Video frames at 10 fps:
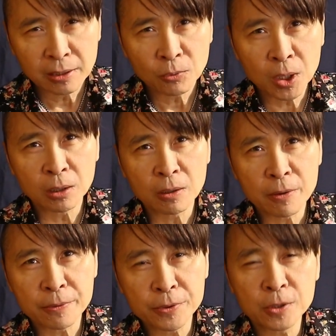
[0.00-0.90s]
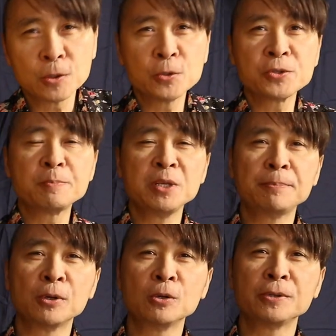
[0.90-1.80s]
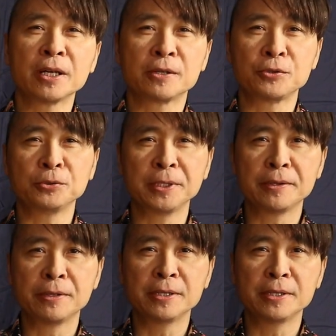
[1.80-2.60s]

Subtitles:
Well, those people that are doing